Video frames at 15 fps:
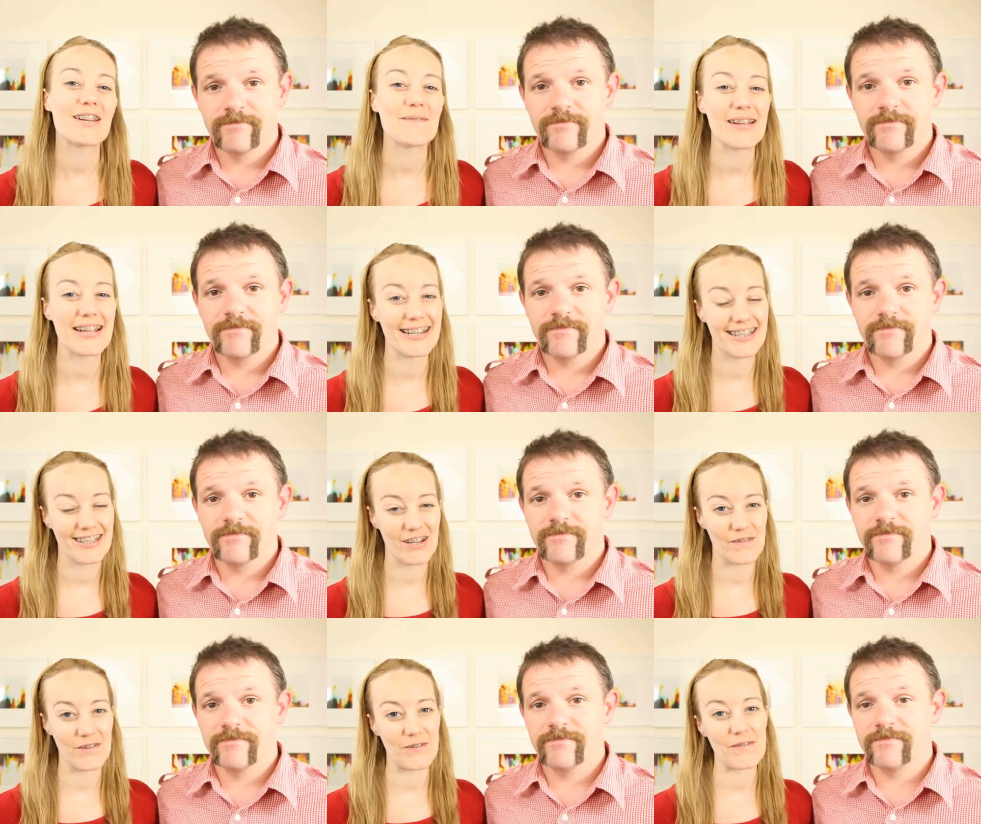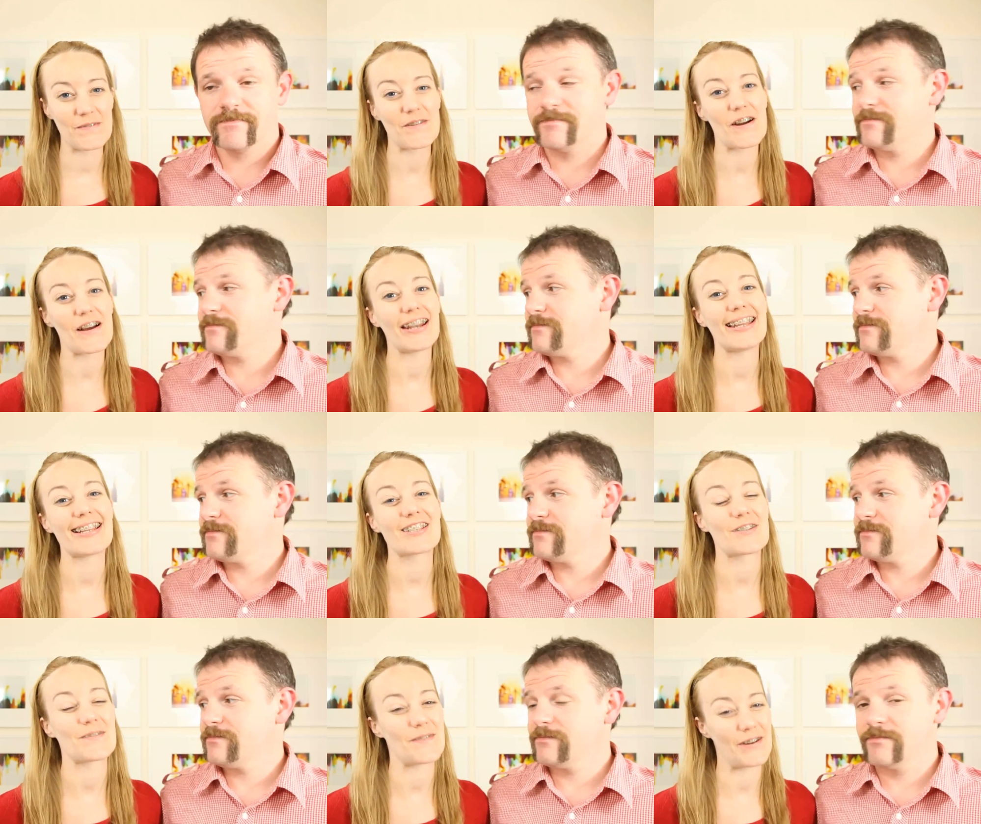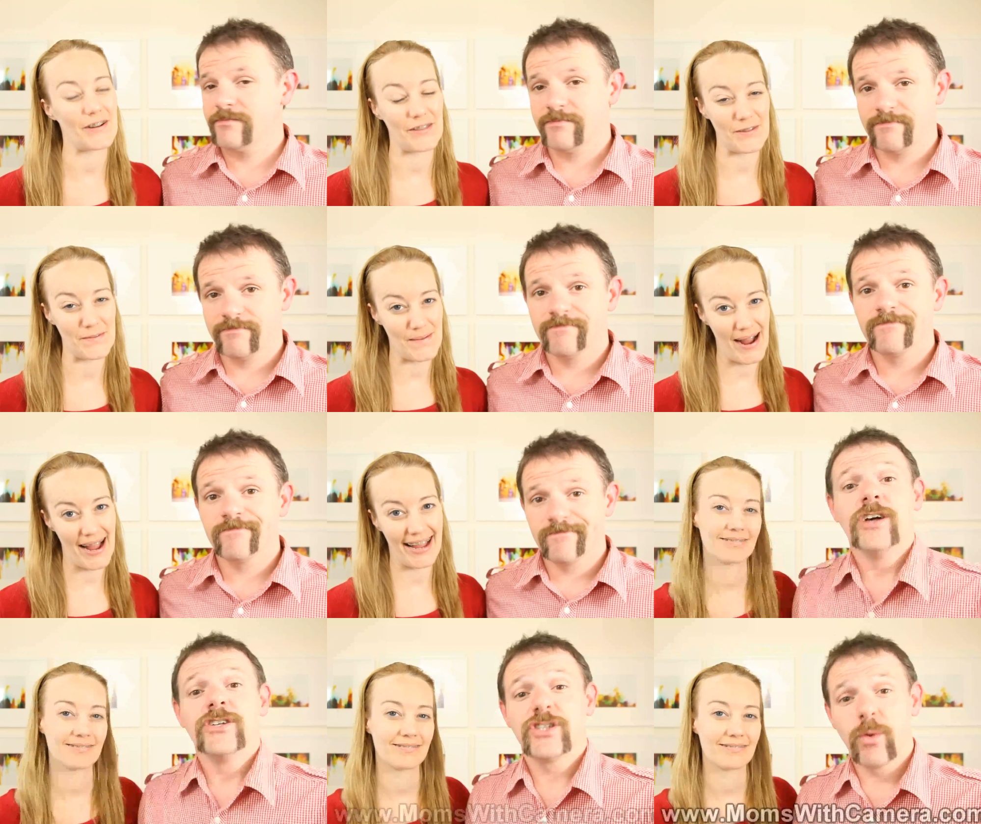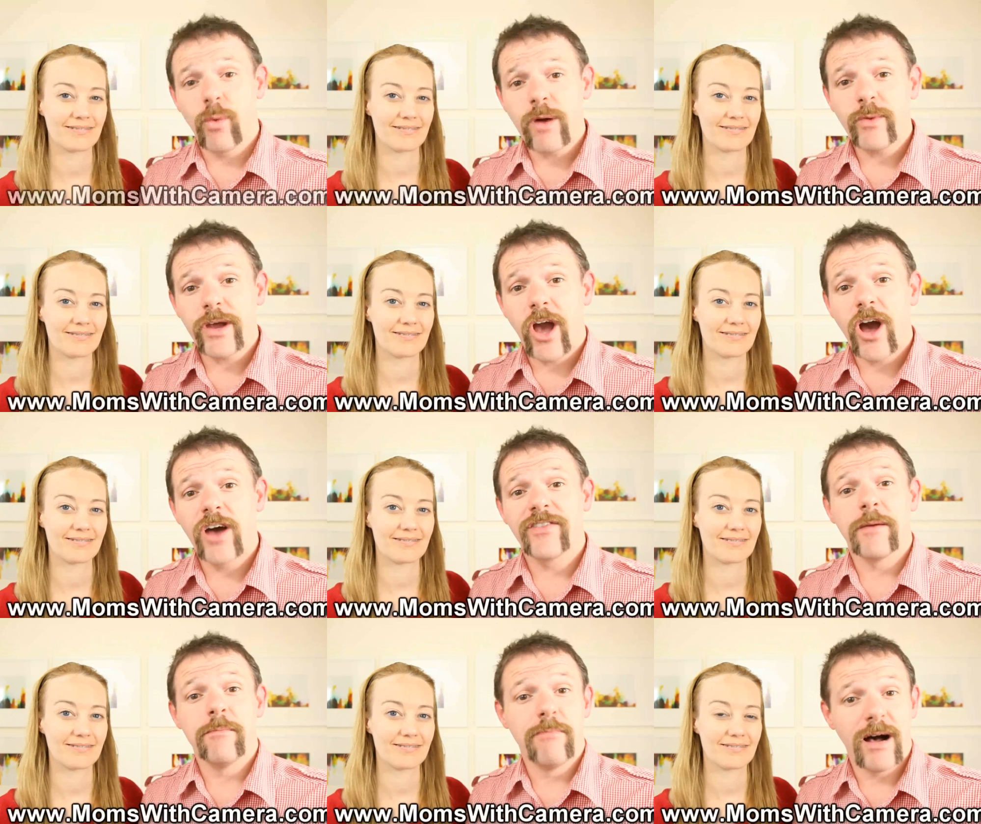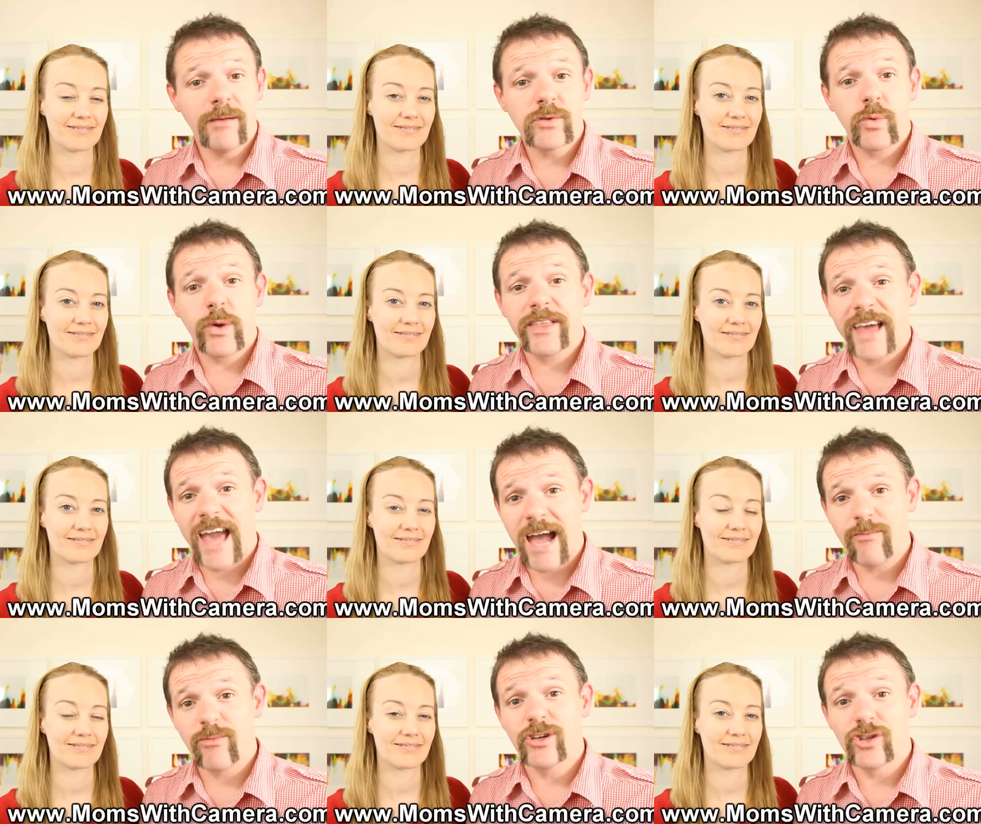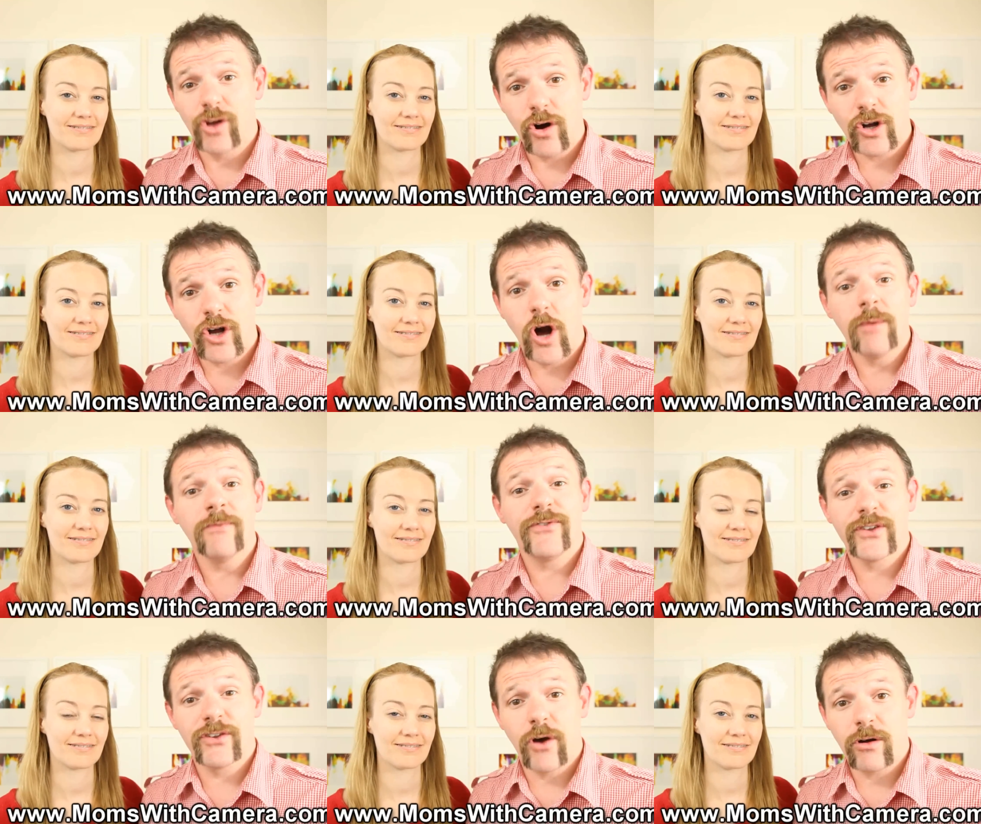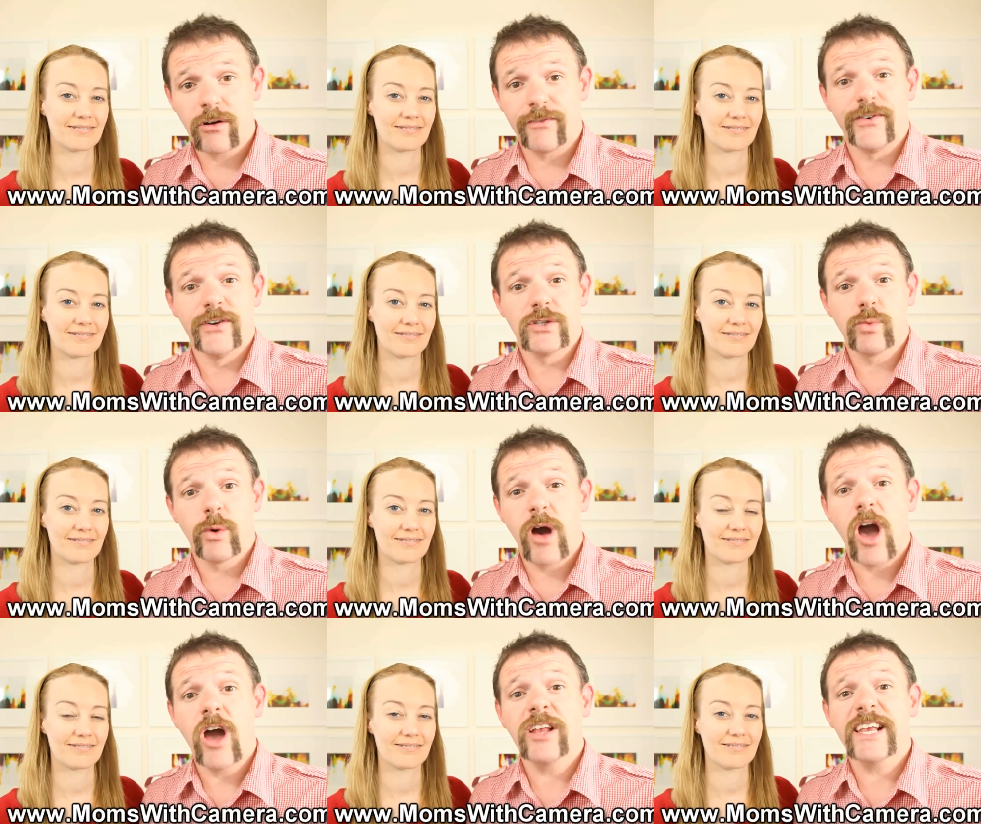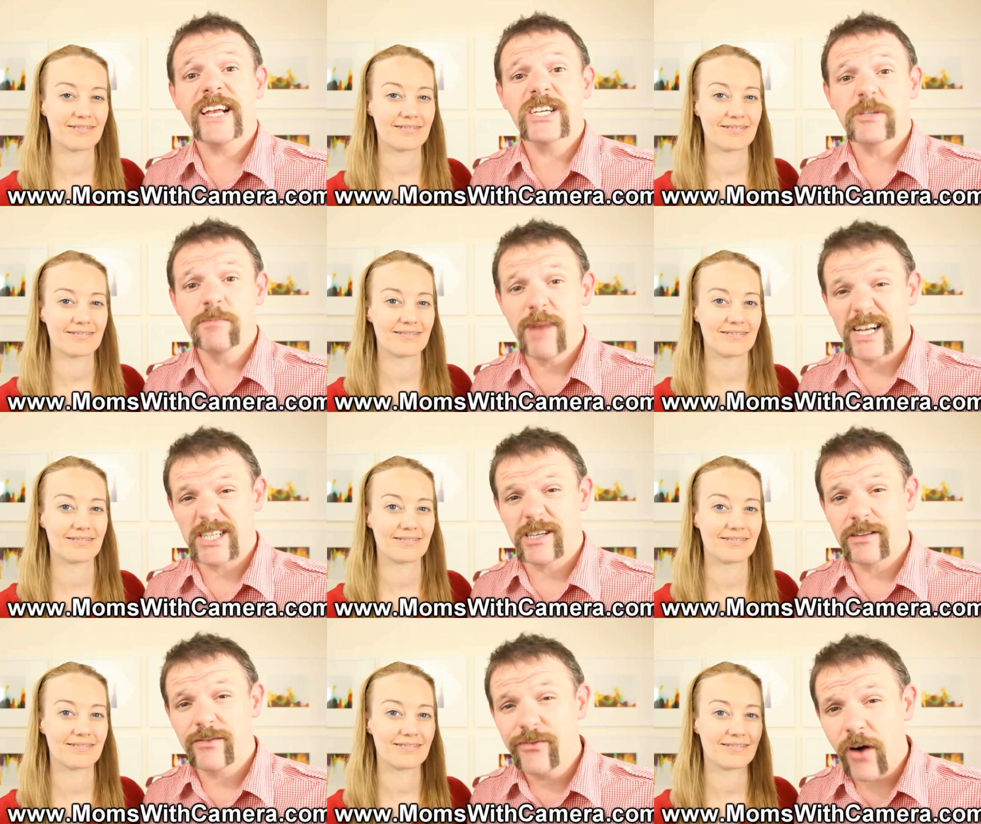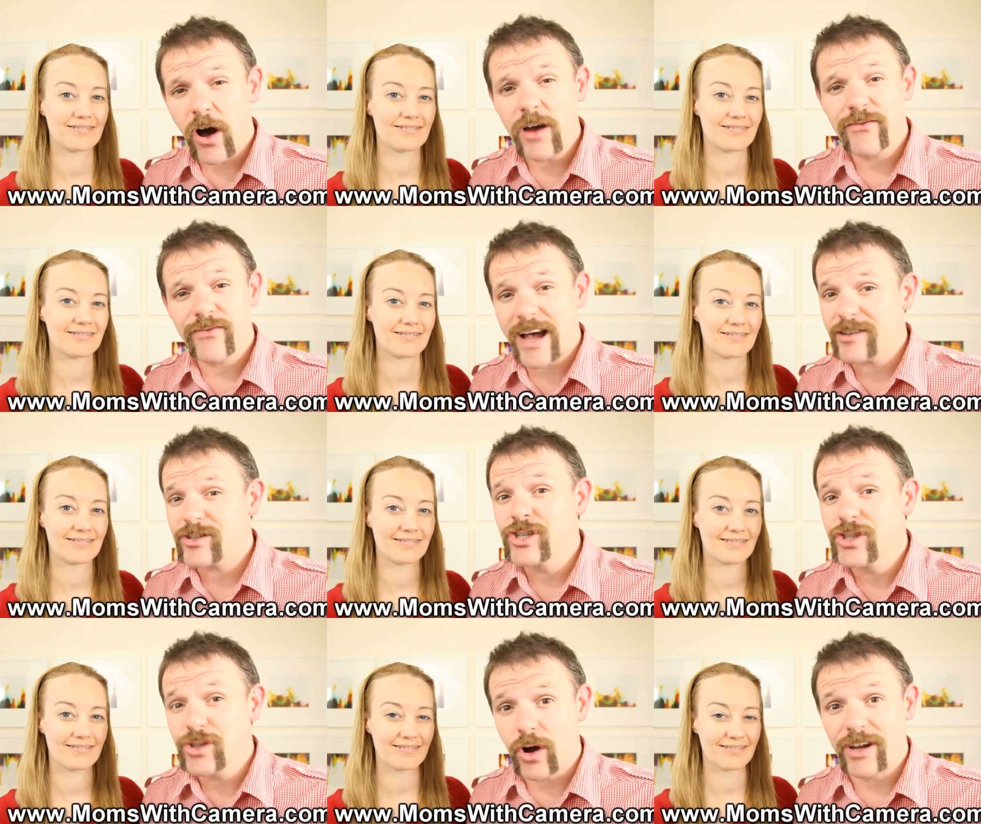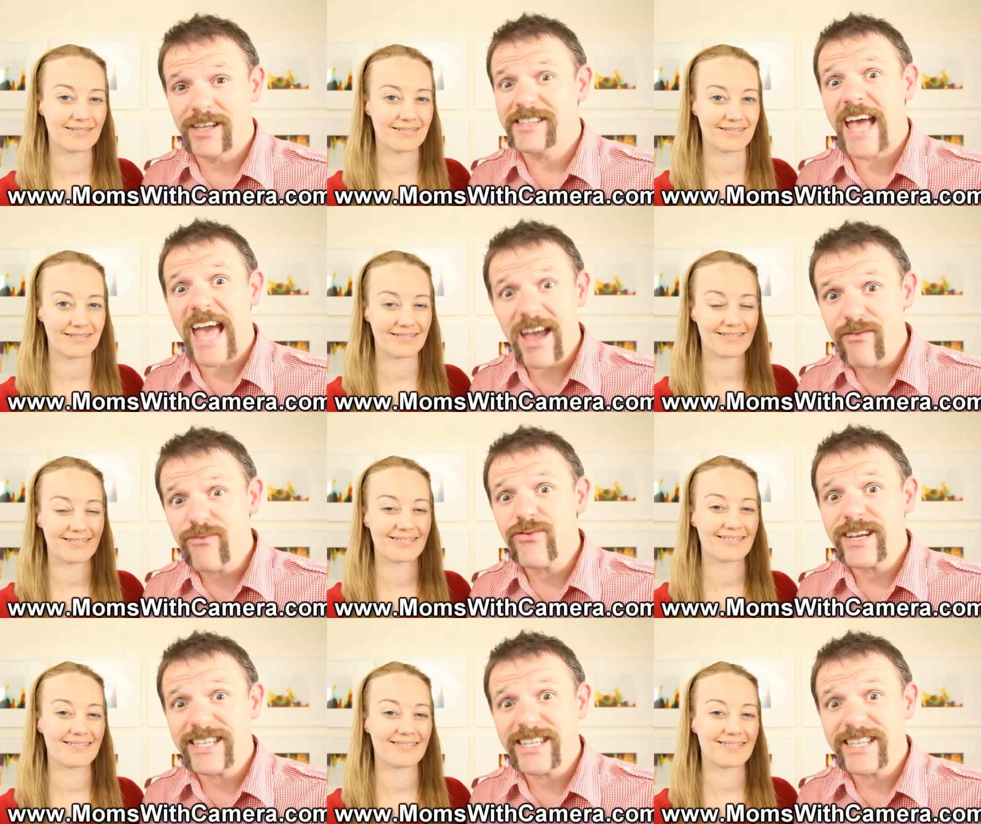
Speaker 1: we discovered we've got a little one on the way.
Speaker 2: So, when we heard that mumswithcamera.com photographers were earning as much as $5,000 every